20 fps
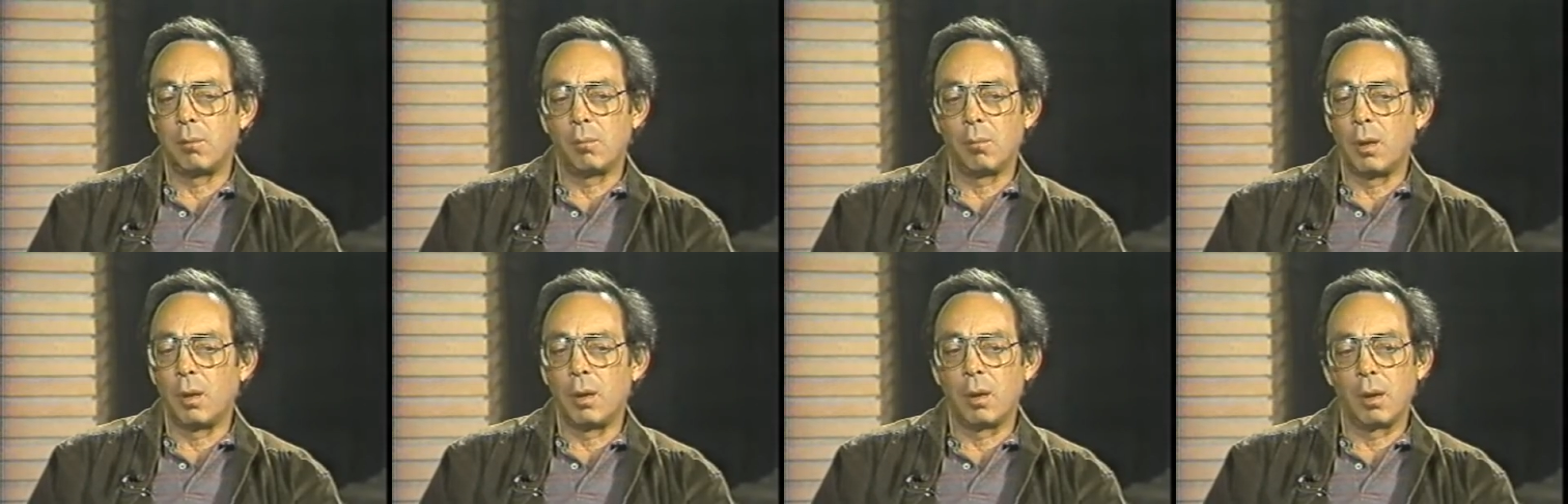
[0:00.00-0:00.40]

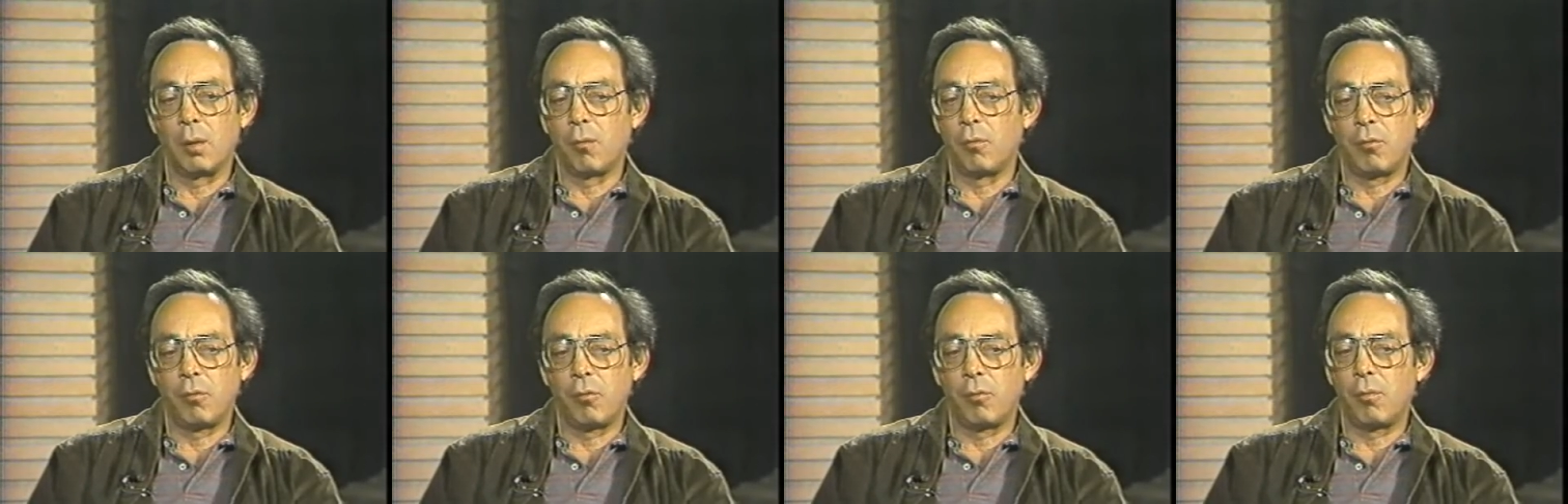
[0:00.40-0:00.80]
within
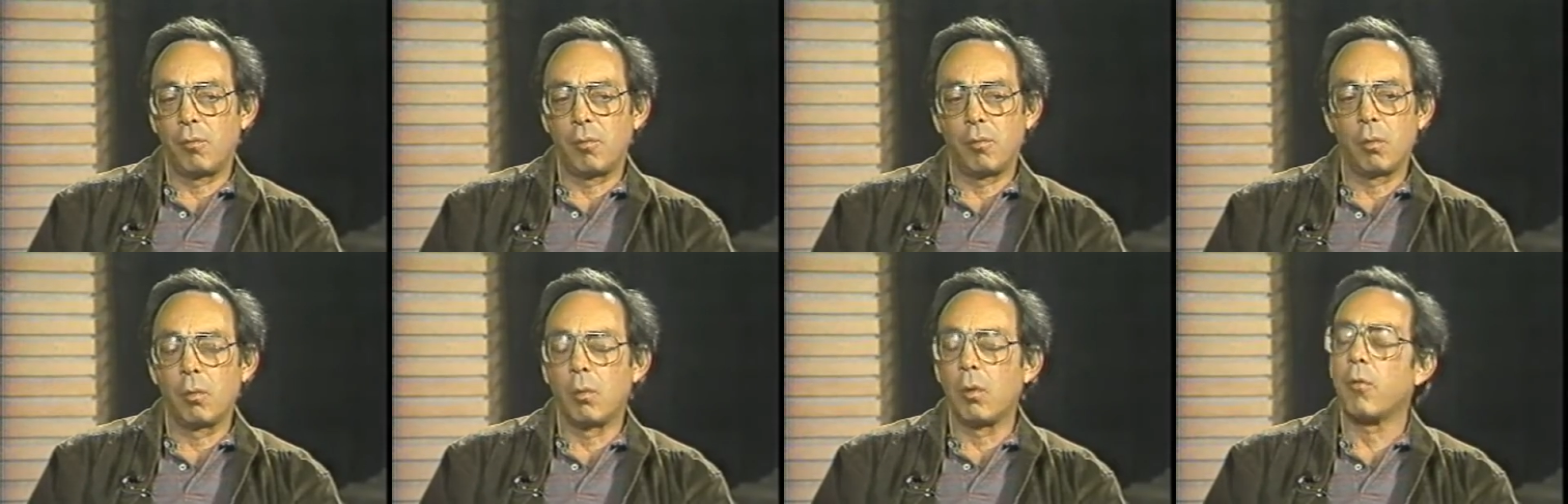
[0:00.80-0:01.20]

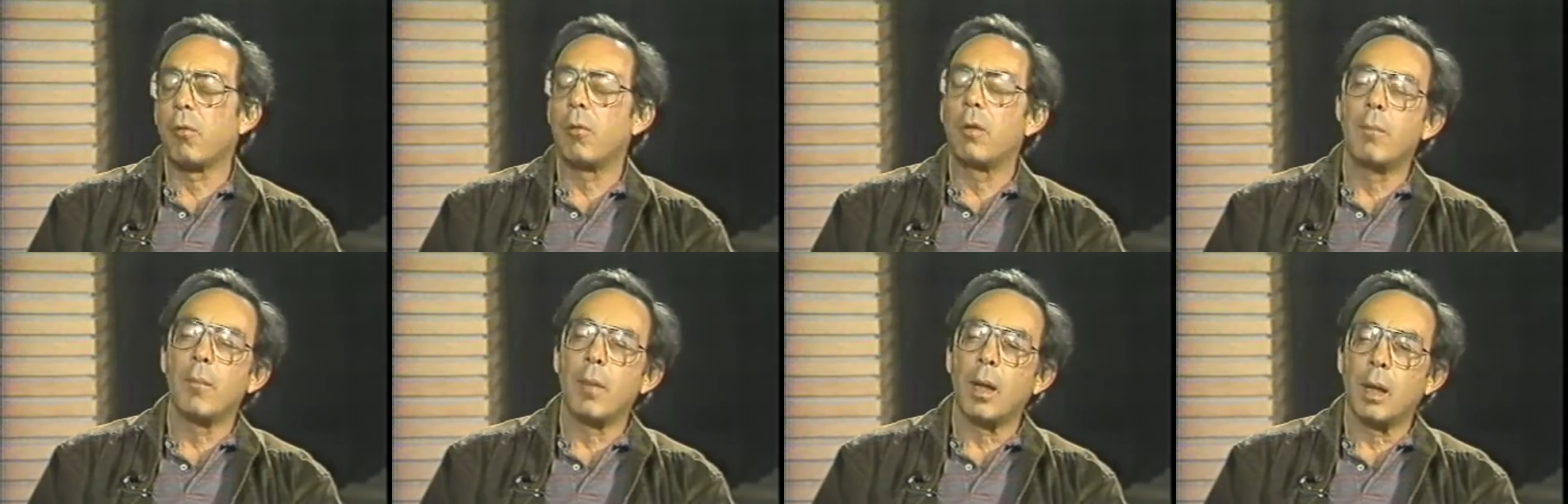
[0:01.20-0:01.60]
two or
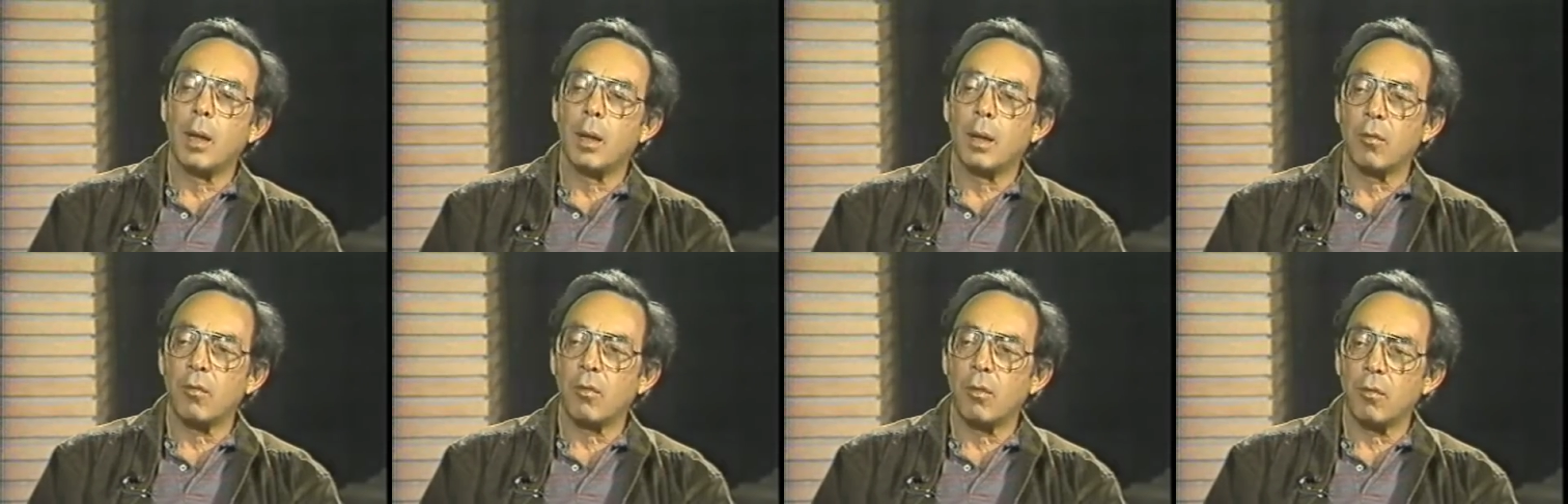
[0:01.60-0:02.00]
three
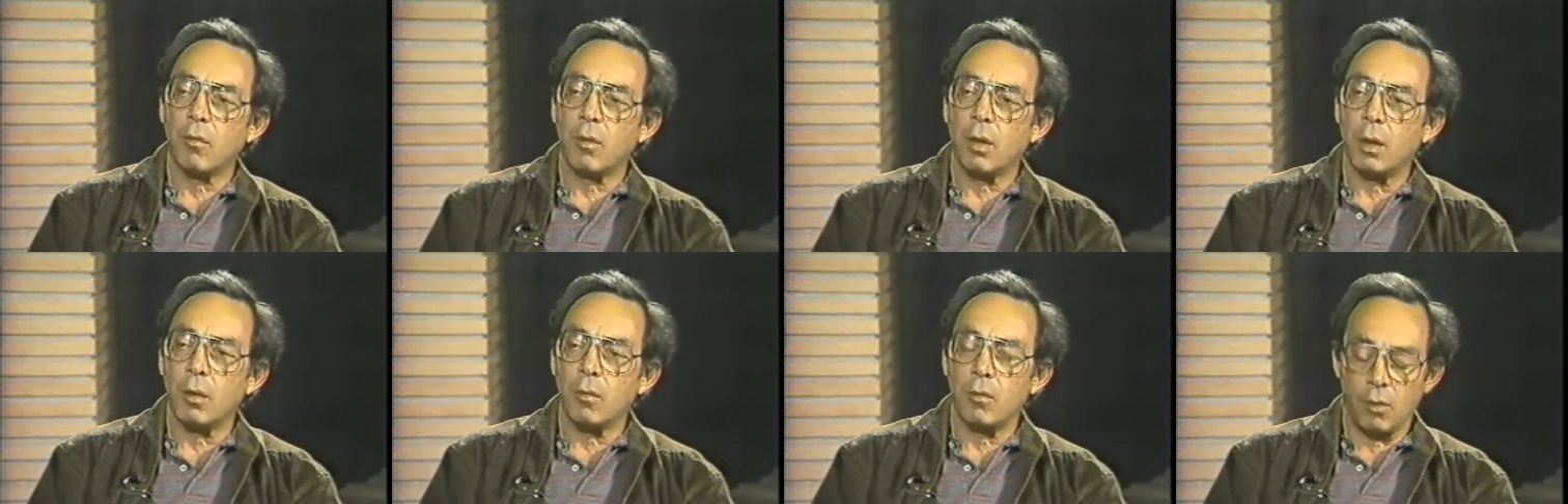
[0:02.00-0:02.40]
miles of
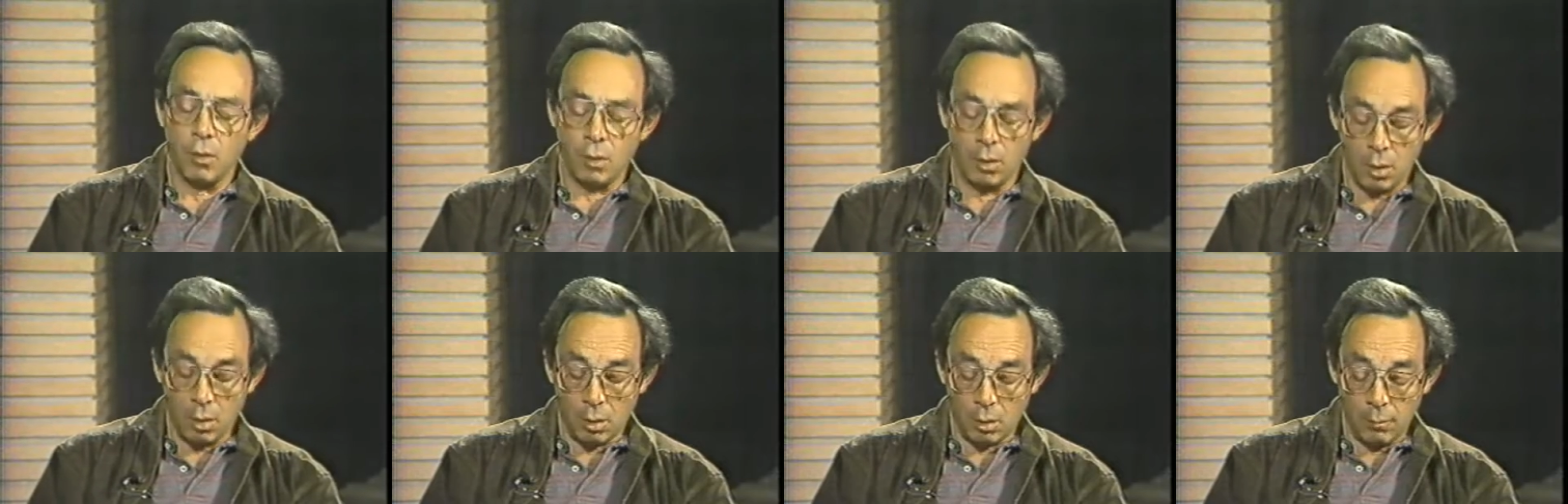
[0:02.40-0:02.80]
ground
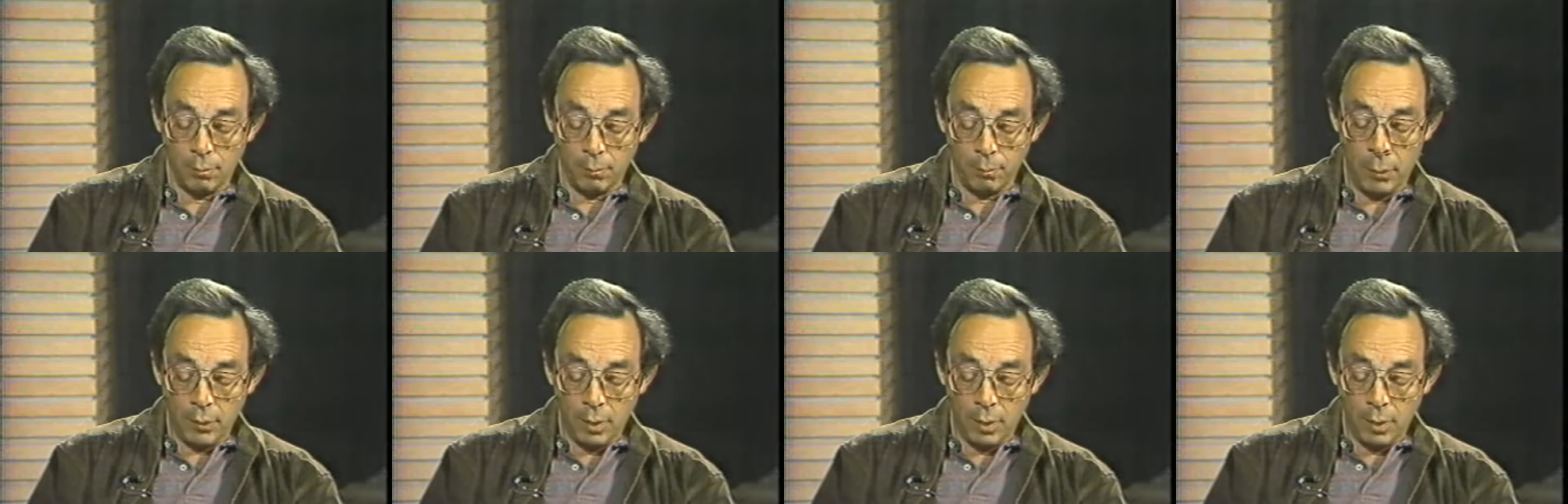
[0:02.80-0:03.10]
zero